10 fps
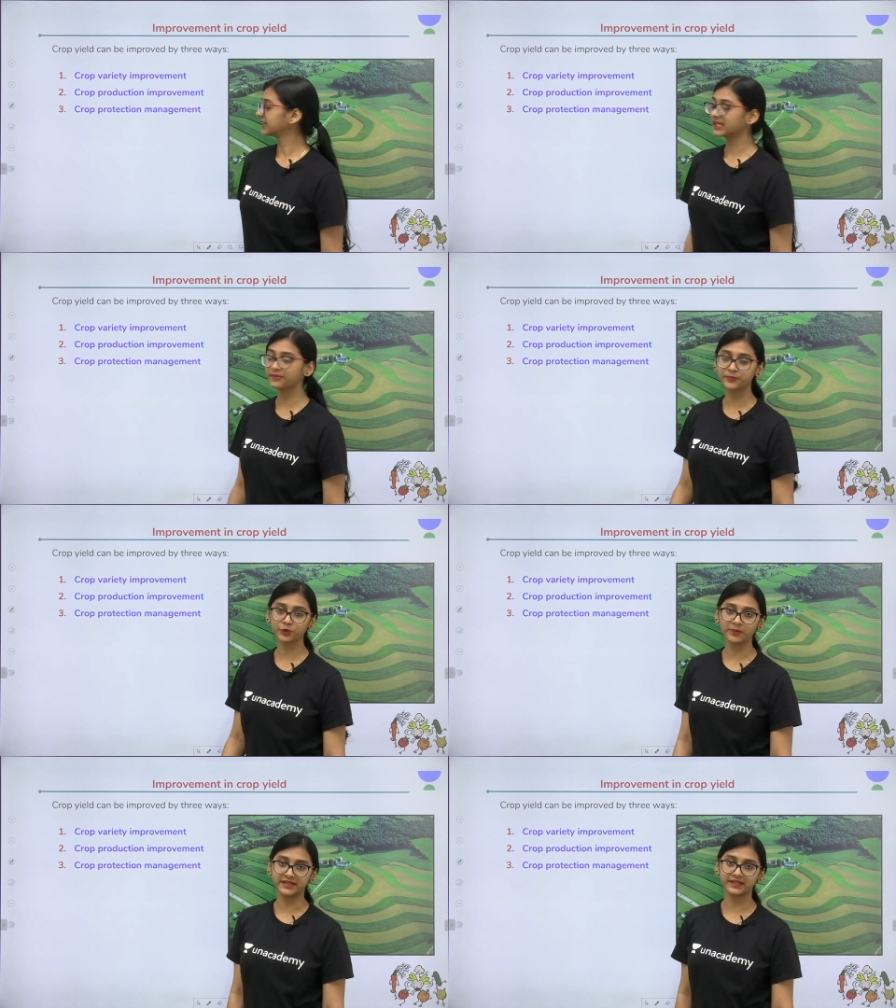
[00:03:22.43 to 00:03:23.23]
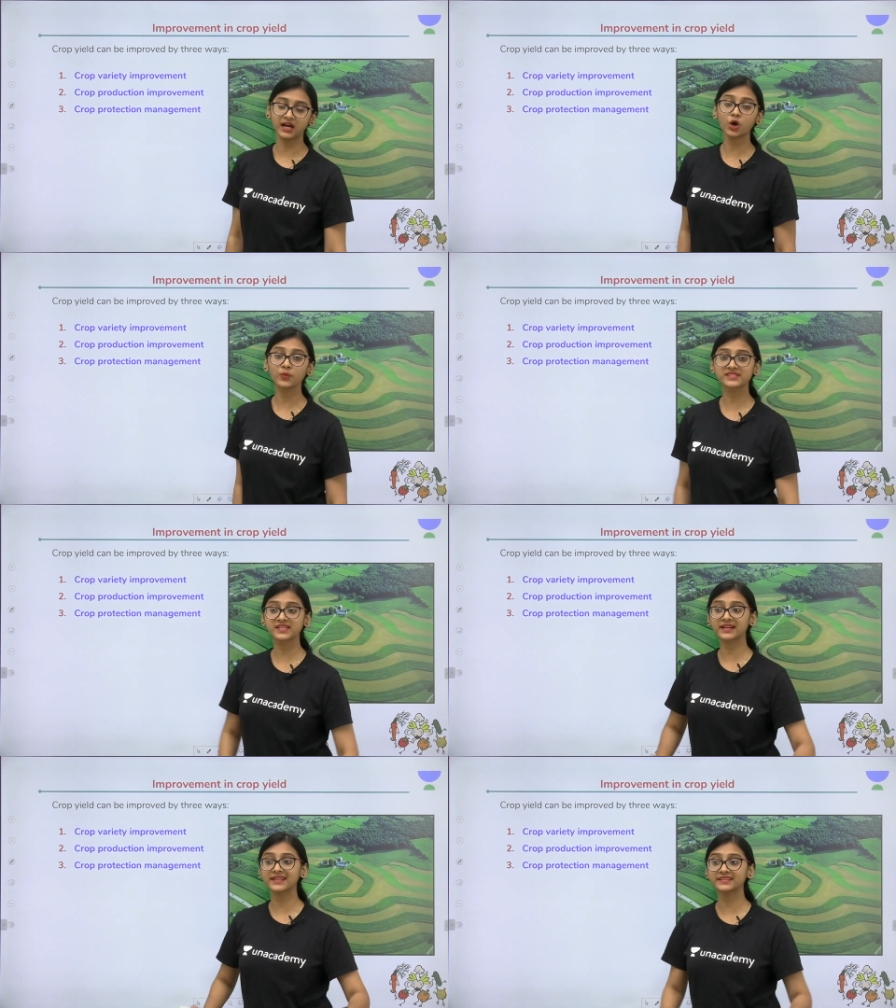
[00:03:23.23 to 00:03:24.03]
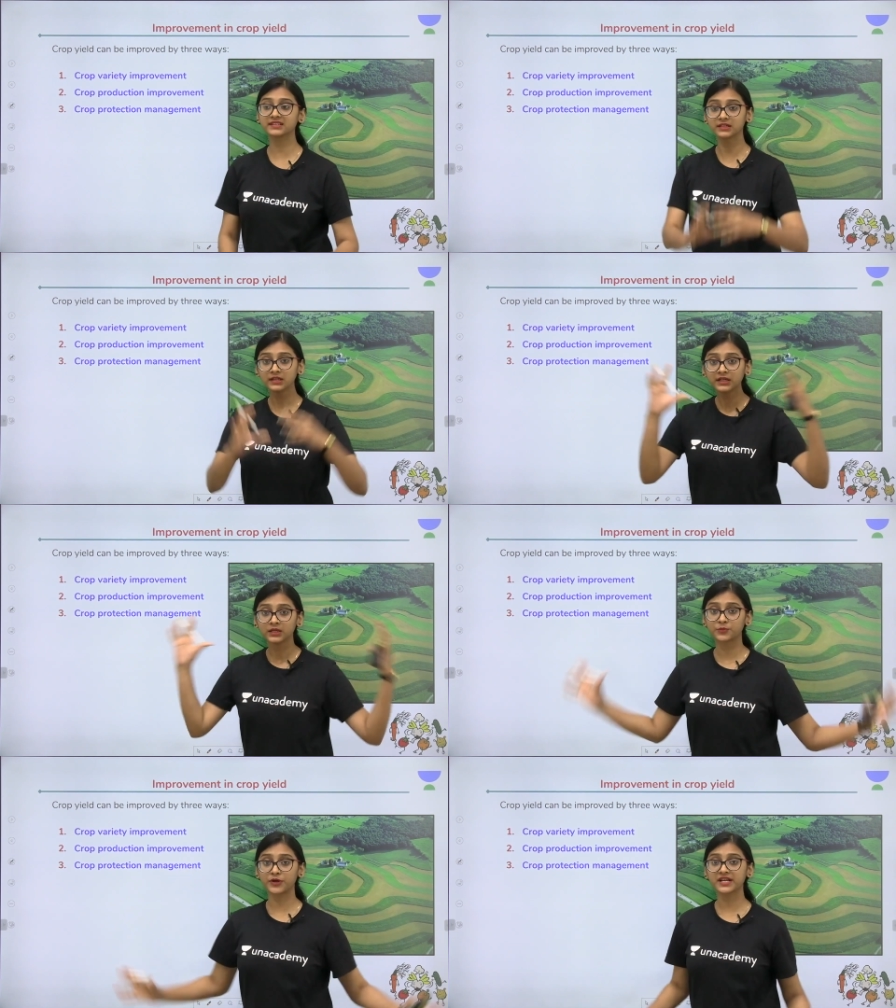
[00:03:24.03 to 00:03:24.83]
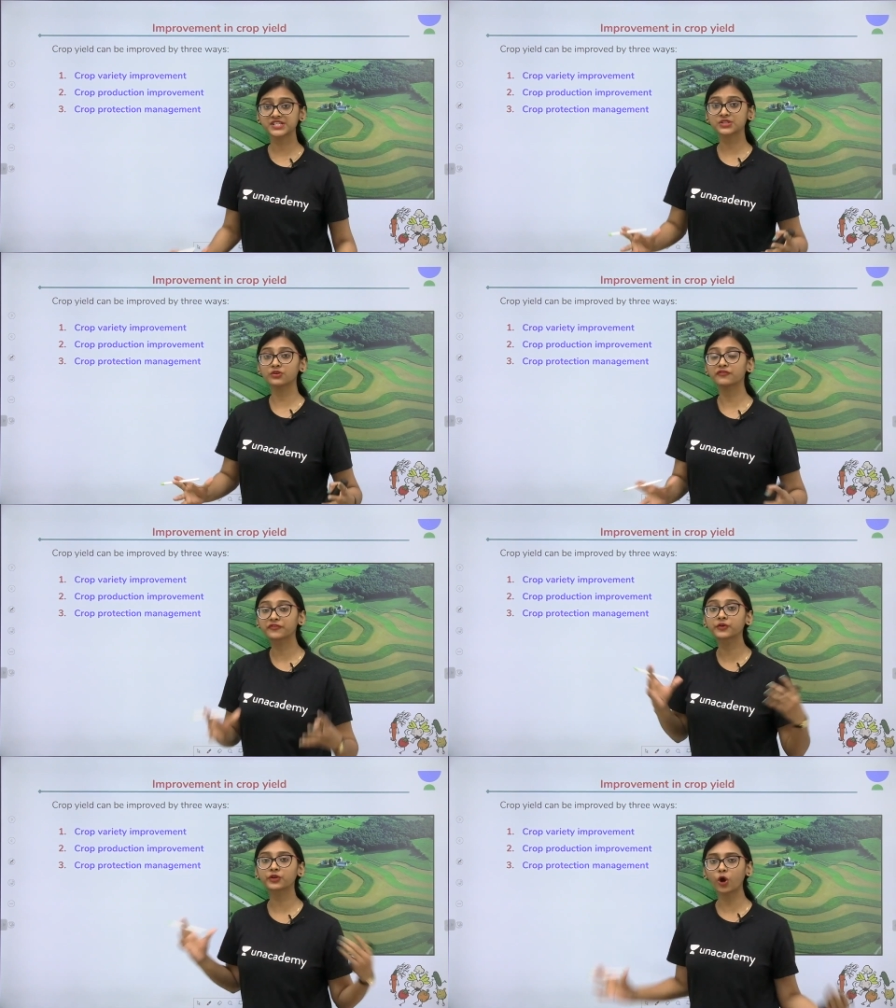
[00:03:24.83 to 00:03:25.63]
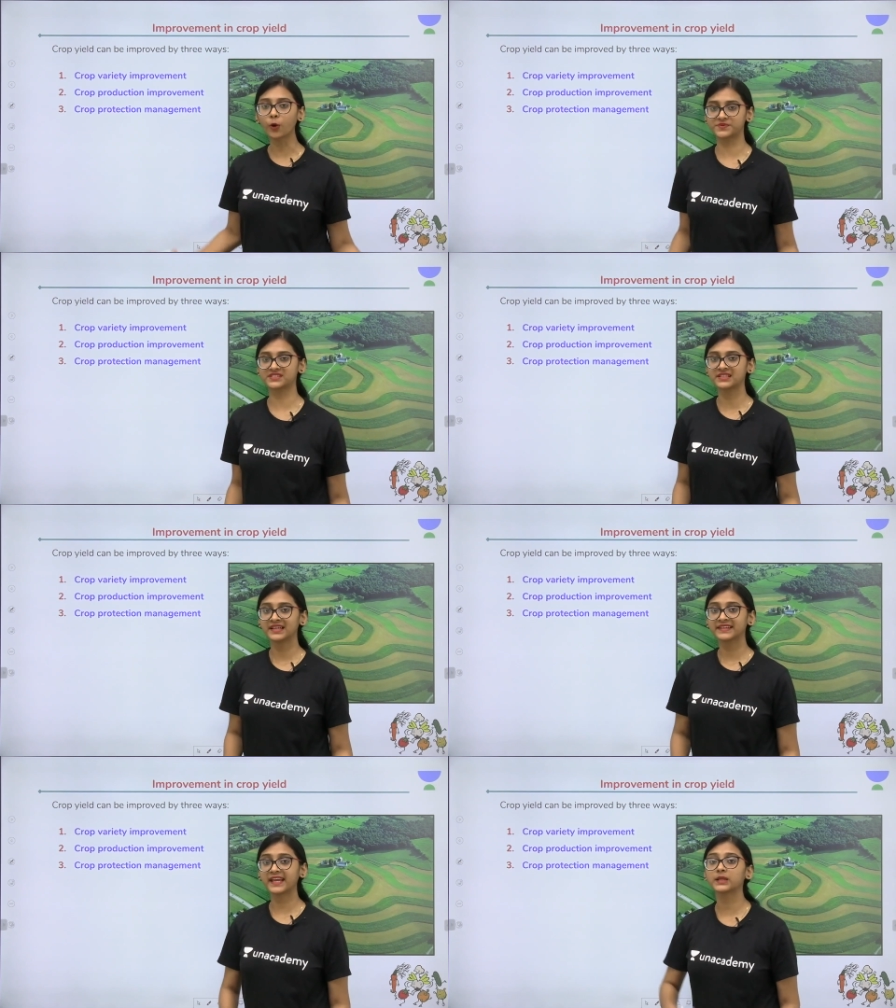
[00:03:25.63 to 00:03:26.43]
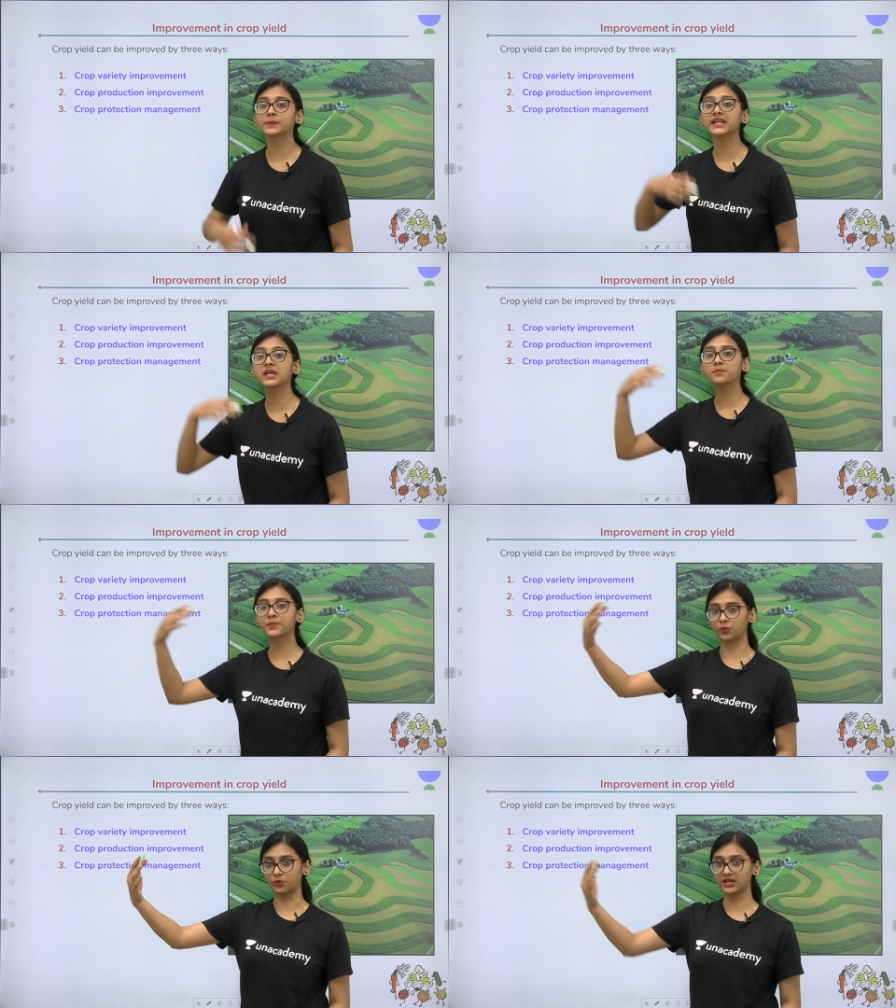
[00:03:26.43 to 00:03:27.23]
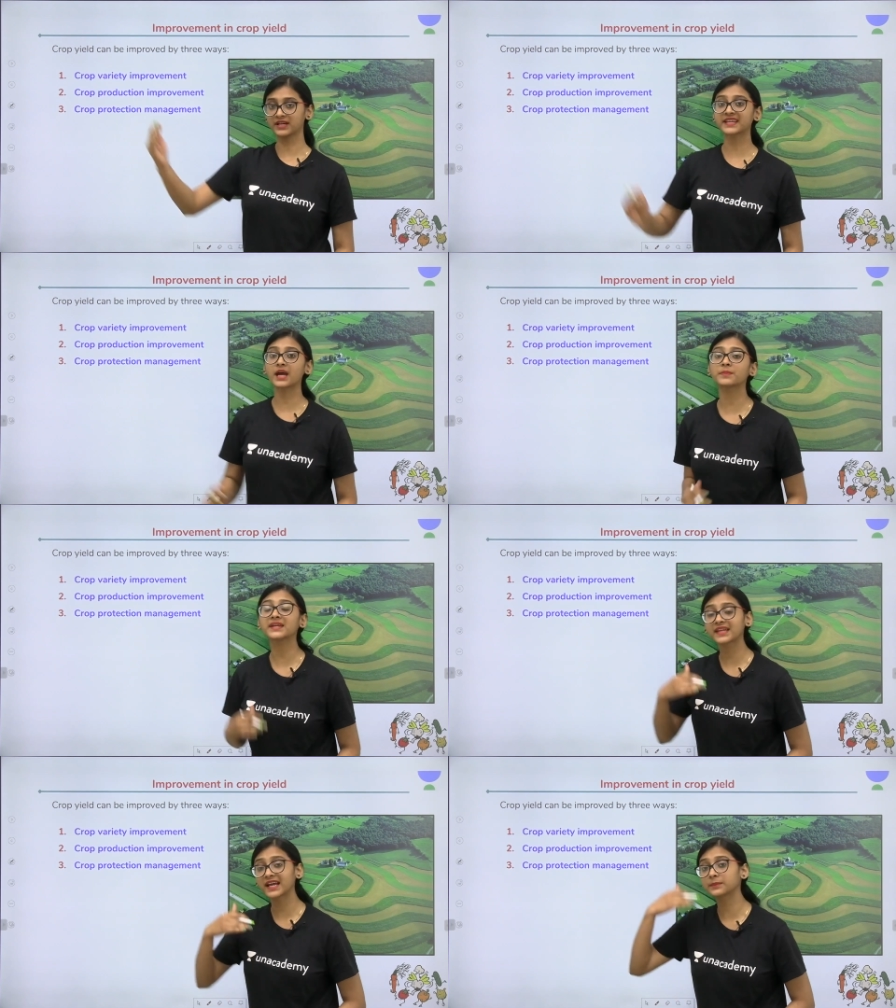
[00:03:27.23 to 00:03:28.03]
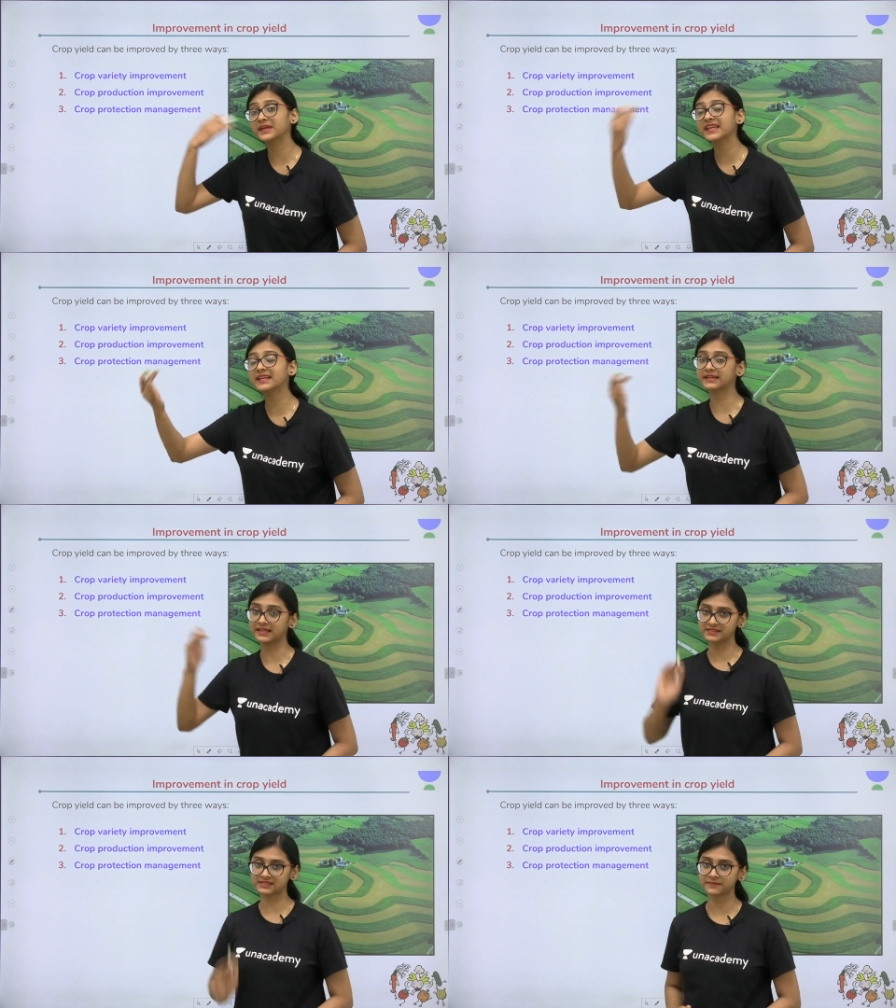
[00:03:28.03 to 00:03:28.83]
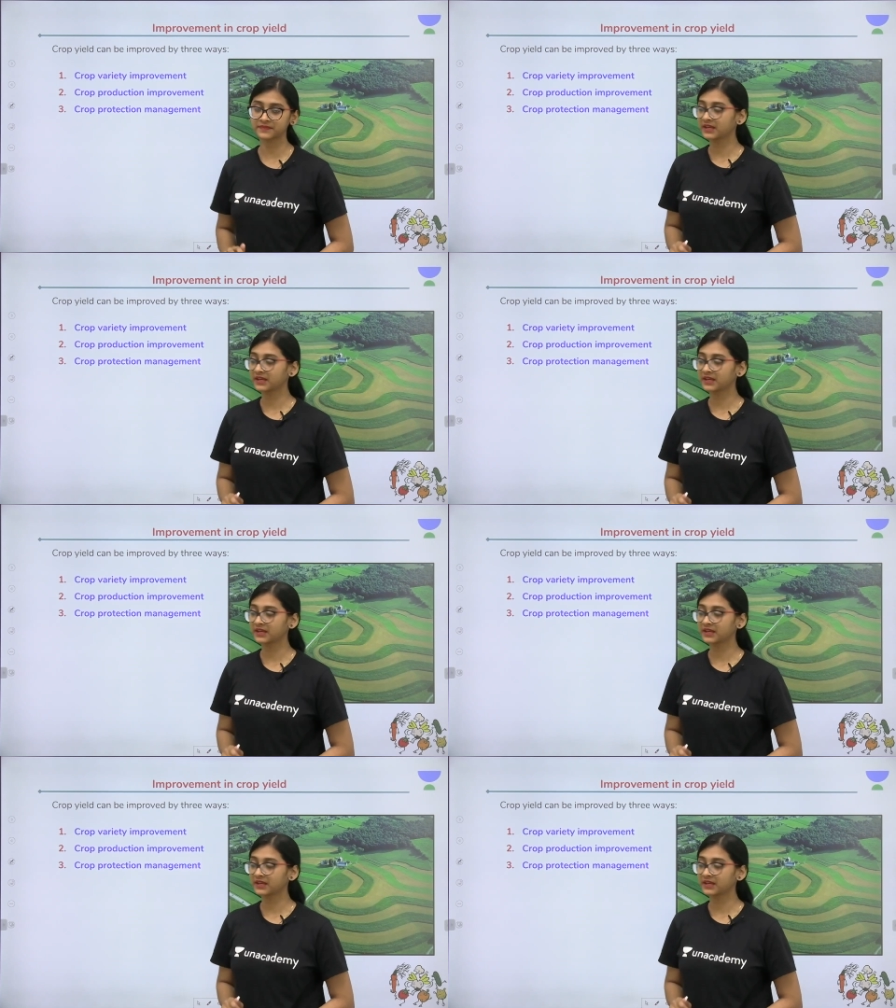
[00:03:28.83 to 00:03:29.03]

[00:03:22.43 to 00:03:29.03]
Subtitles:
improvement. How exactly the production of crops can be improved, can be increased,